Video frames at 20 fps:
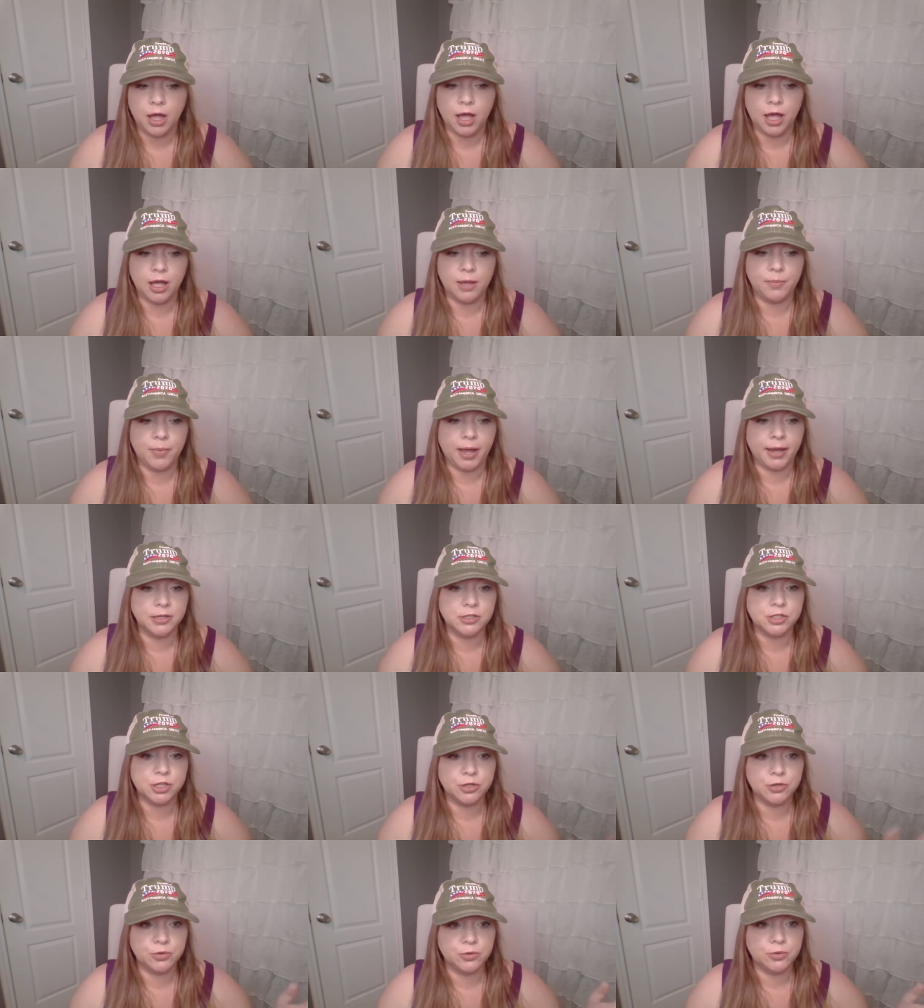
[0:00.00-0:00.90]
Um, I
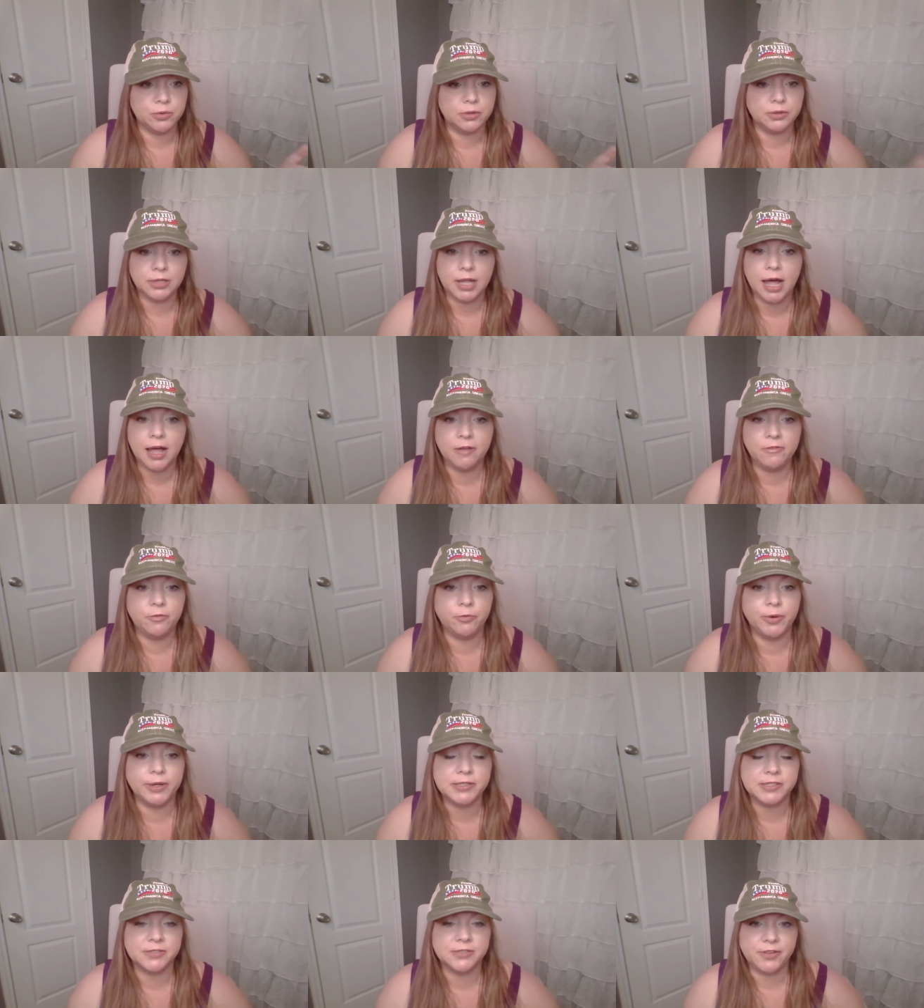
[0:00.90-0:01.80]
do love
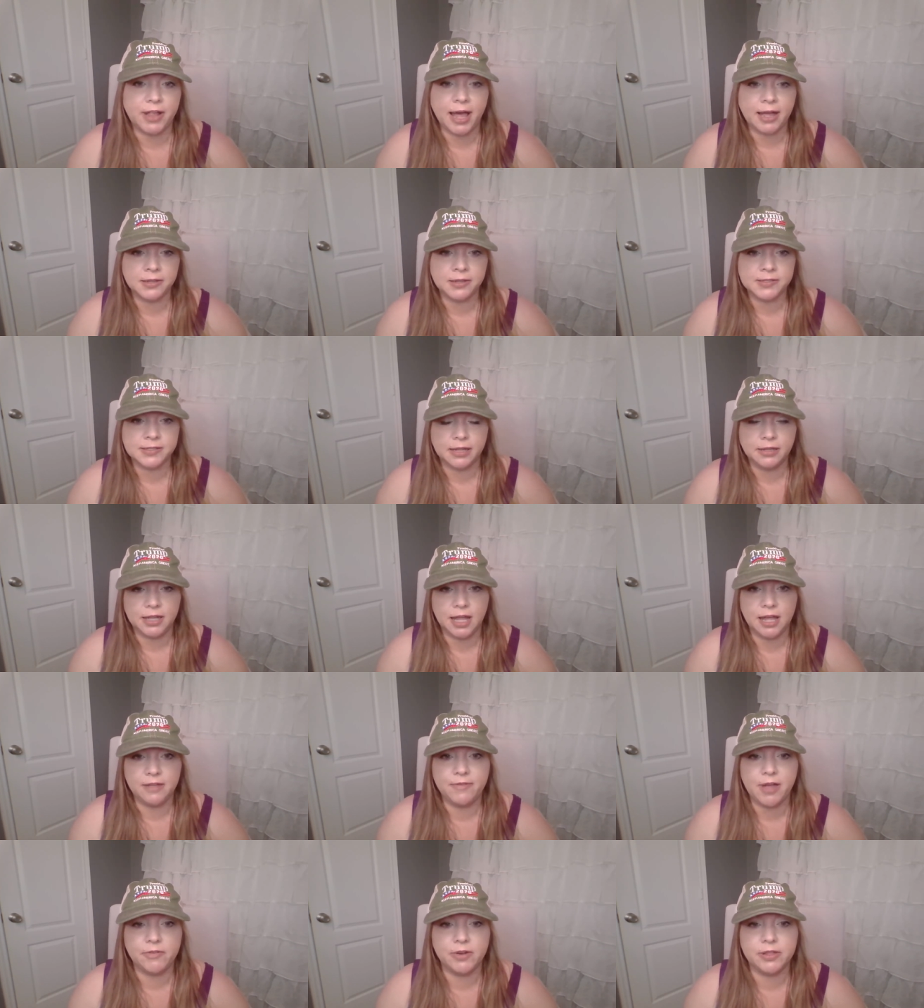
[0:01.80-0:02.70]
Riss Flex. I
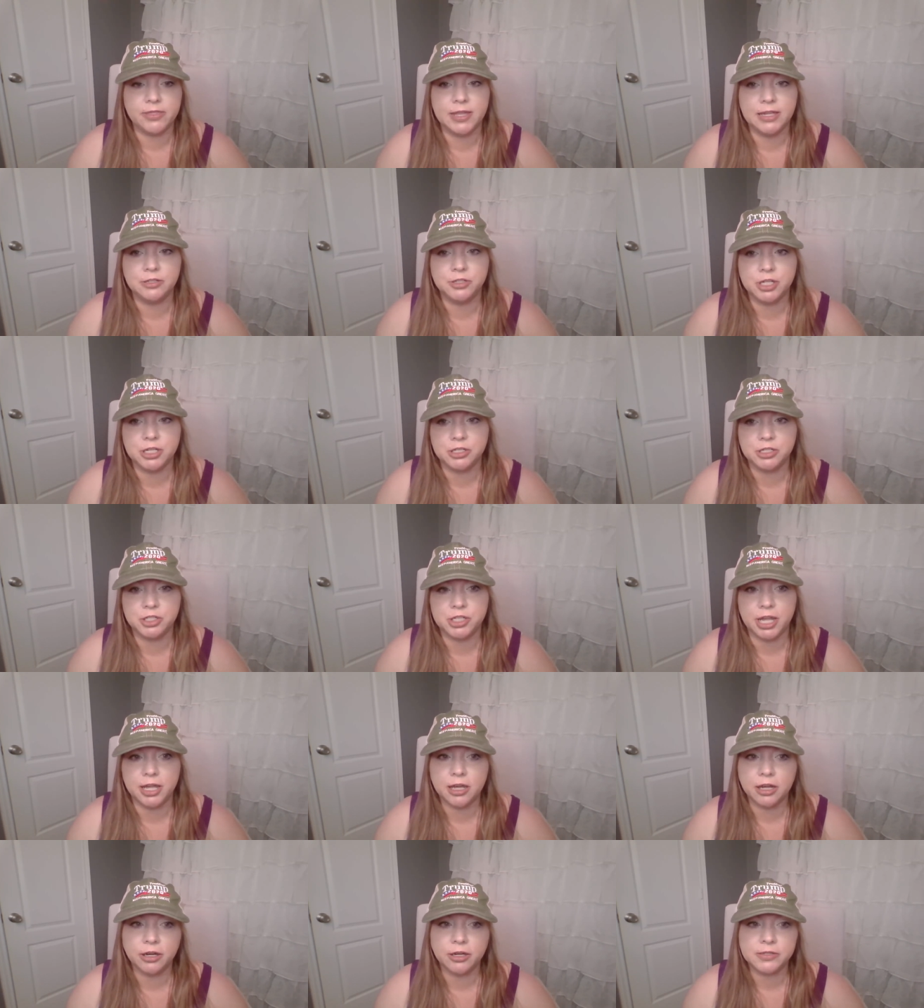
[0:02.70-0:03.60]
love everything she
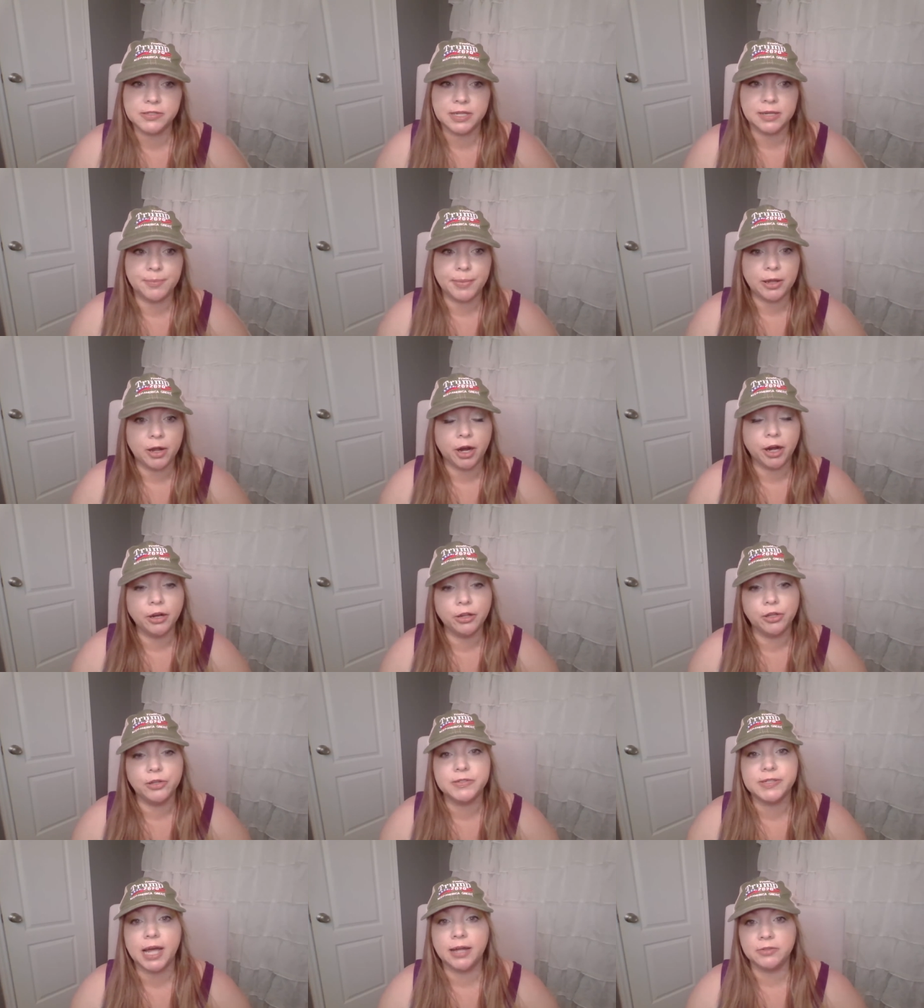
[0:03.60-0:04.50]
shares, and my
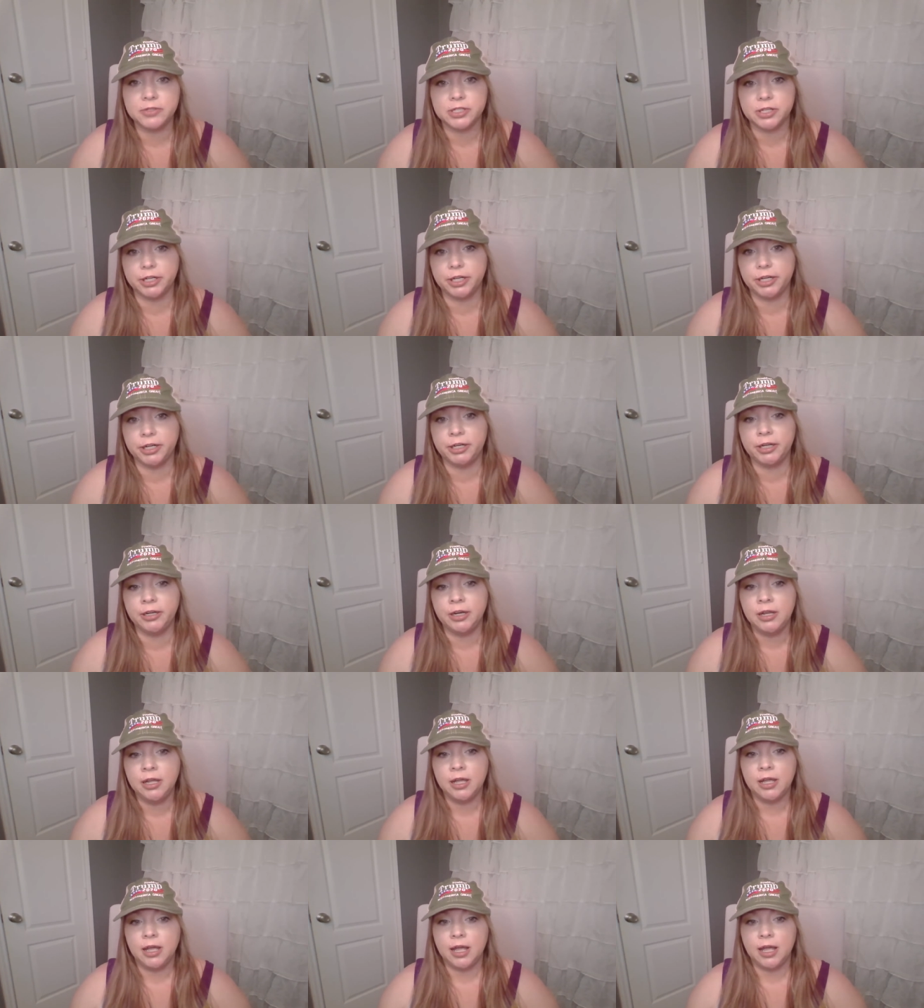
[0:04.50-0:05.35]
heart goes out to her.